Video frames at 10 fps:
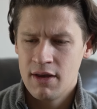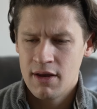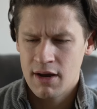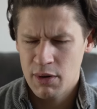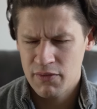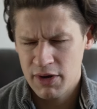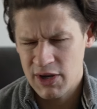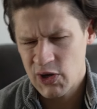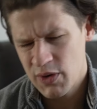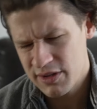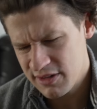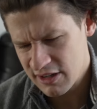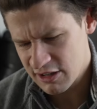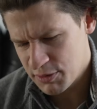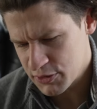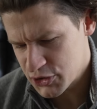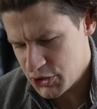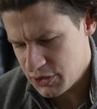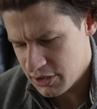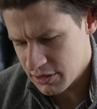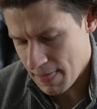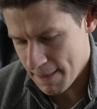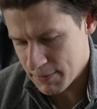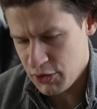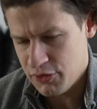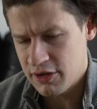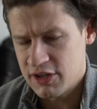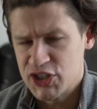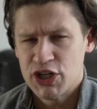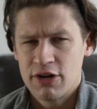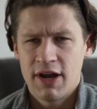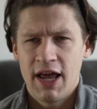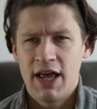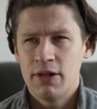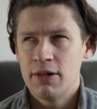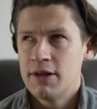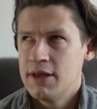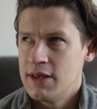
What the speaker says: However, increasing exposure using shutter angle